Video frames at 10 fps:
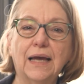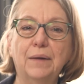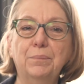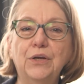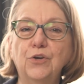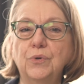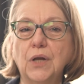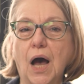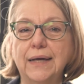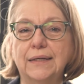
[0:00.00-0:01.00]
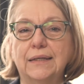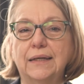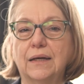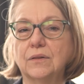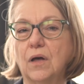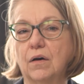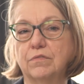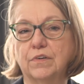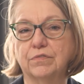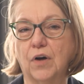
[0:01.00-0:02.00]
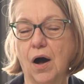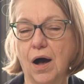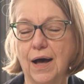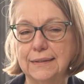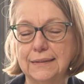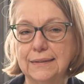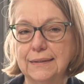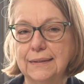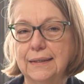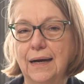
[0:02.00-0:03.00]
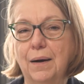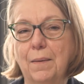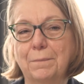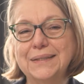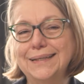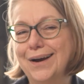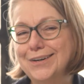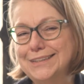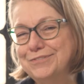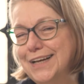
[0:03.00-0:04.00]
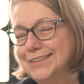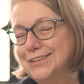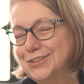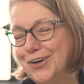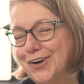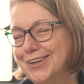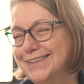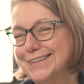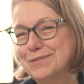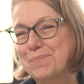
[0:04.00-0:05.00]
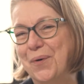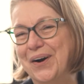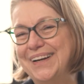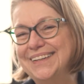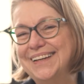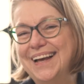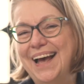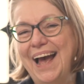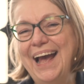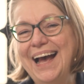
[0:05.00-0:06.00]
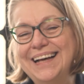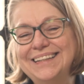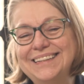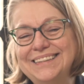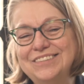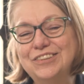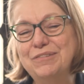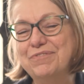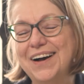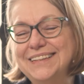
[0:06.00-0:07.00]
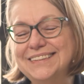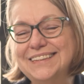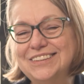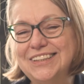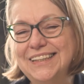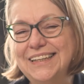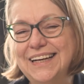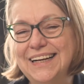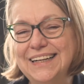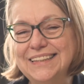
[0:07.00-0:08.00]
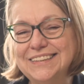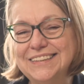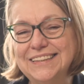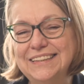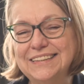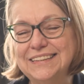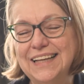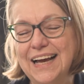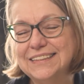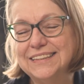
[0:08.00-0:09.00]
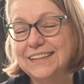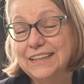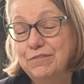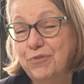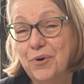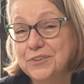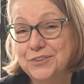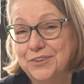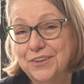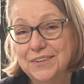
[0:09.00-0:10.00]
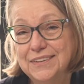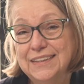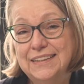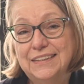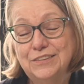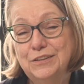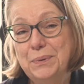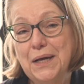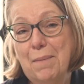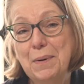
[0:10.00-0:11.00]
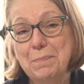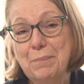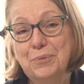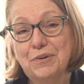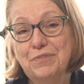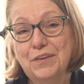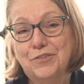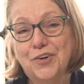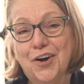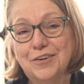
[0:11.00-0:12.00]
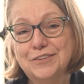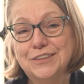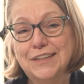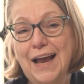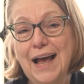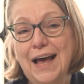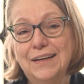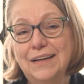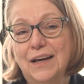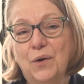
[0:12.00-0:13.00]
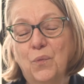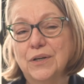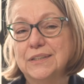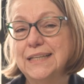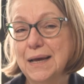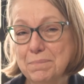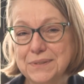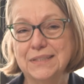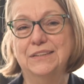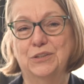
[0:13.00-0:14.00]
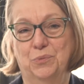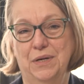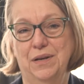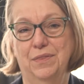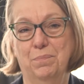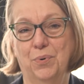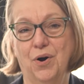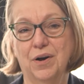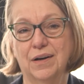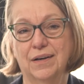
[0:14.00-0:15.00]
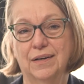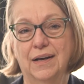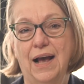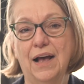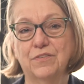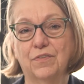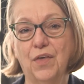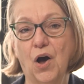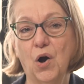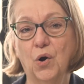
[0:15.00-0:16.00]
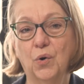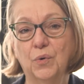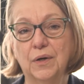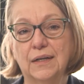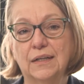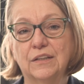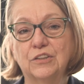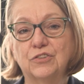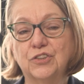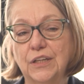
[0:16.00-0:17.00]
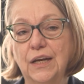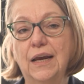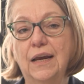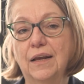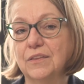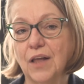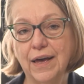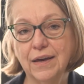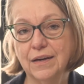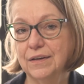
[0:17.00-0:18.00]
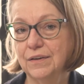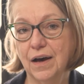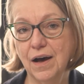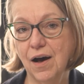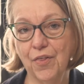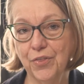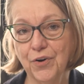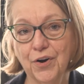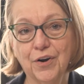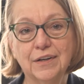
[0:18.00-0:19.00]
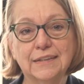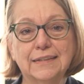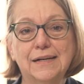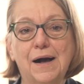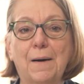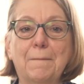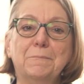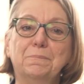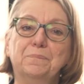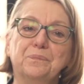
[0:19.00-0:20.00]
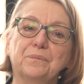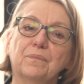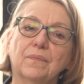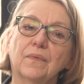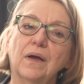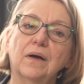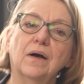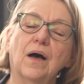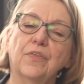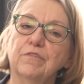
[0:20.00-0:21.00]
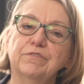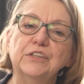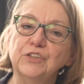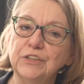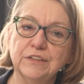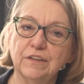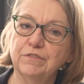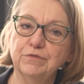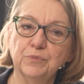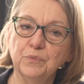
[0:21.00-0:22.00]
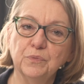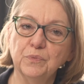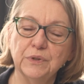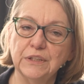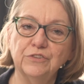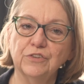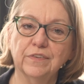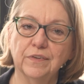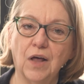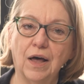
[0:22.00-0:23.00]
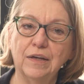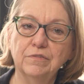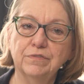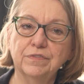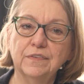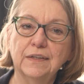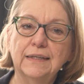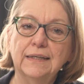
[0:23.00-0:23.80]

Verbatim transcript: can be united in a love of God. But the narrative takes a turn at this point, and she finds that she she's, has to leave Forster to become a member of the church. And we're tempted to read the book as though she, like other, um, other visions of religious life,